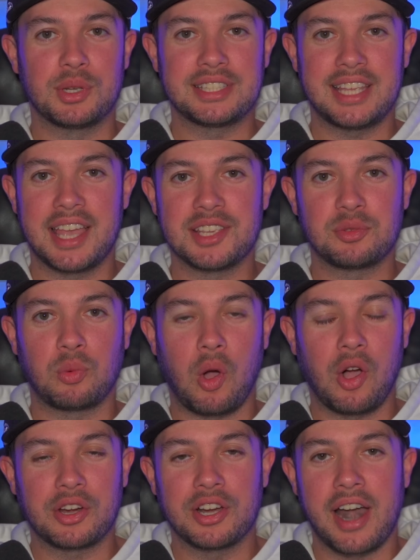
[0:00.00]
with Tez
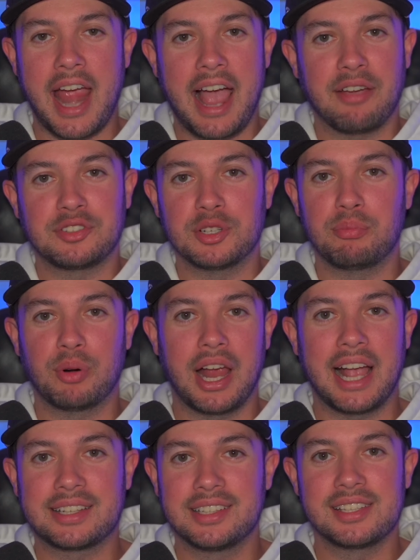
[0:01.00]
Walker after
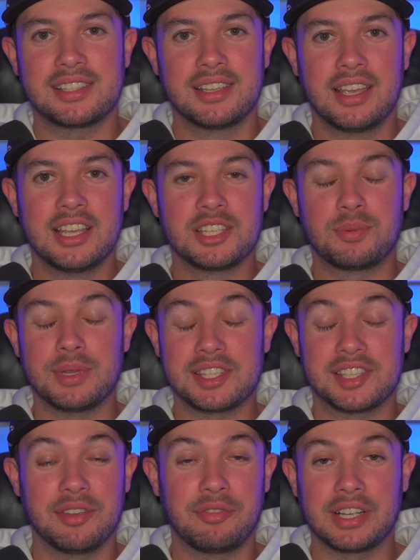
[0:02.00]
practice,
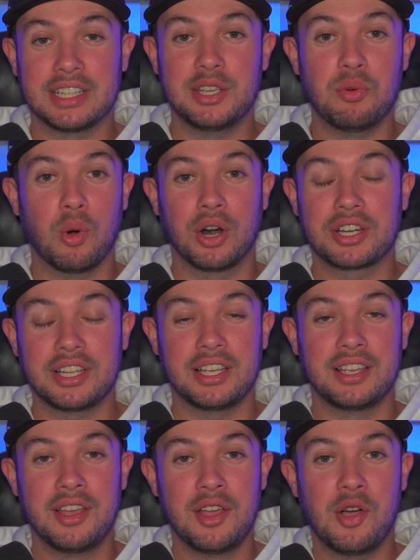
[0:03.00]
specifically
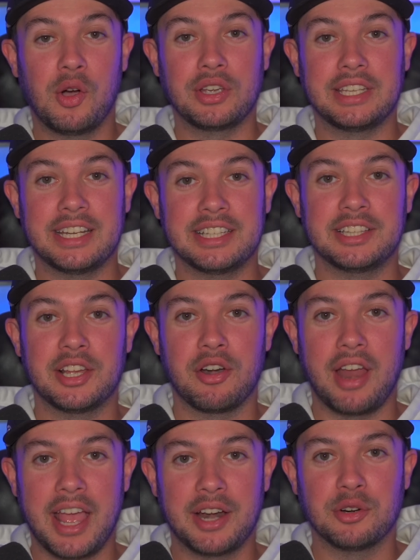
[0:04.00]
working on getting
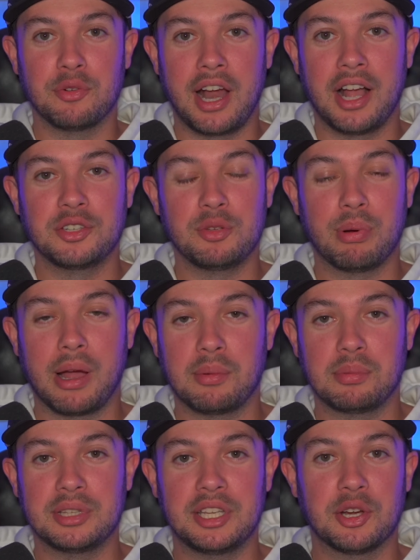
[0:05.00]
their head around. You
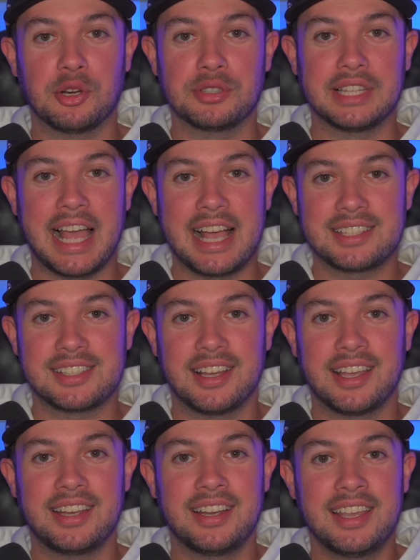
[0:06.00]
probably heard last
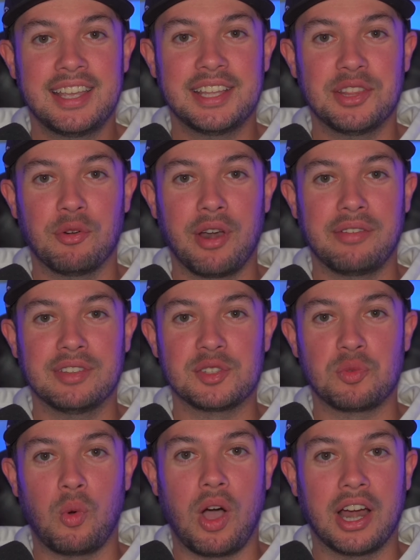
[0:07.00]
night in the
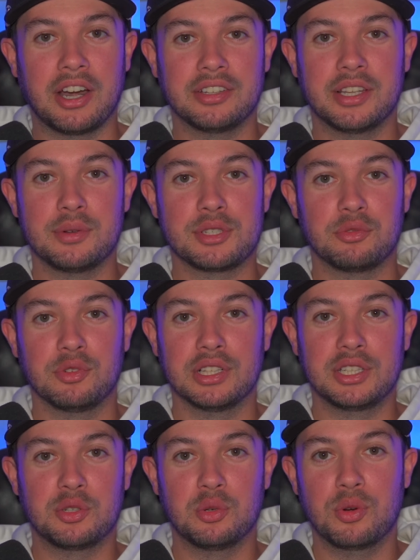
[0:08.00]
Ravens Wire, there was a
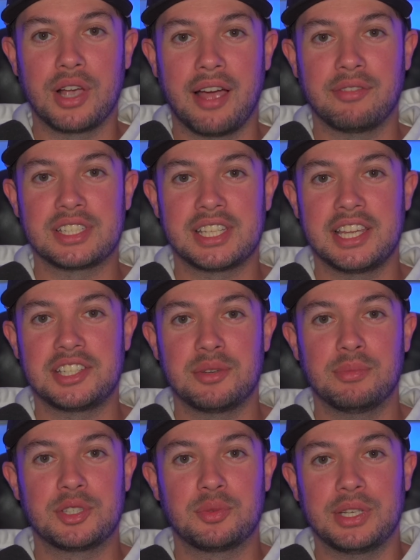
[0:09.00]
really cool
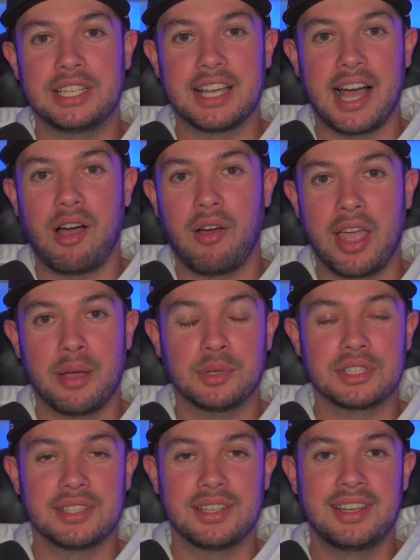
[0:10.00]
conversation between Kyle
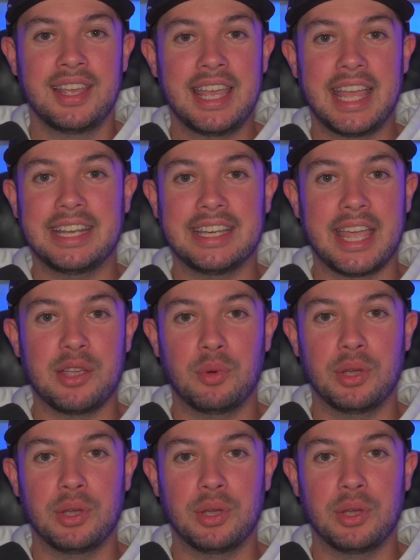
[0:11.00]
Hamilton and Nate